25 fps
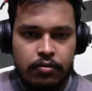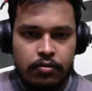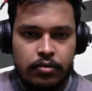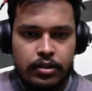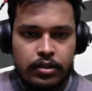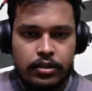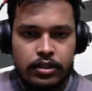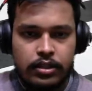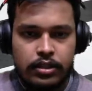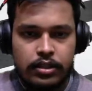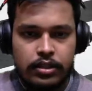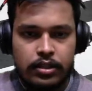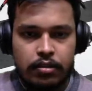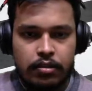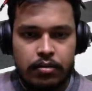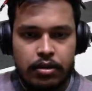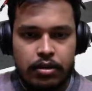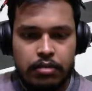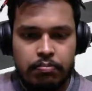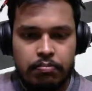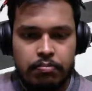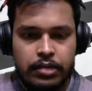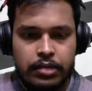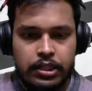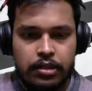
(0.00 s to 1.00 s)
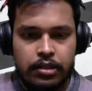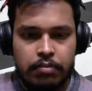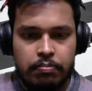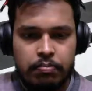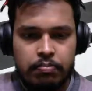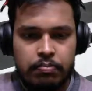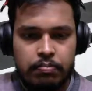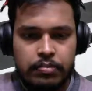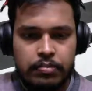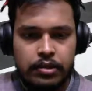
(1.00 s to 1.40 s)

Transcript: queen c7, bishop